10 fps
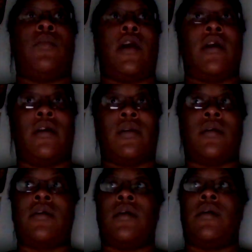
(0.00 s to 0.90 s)
word
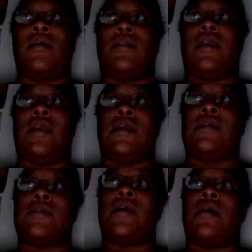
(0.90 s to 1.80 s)

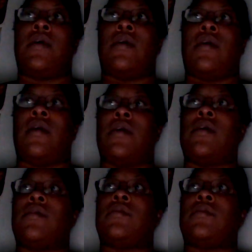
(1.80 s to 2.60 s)
things, it, it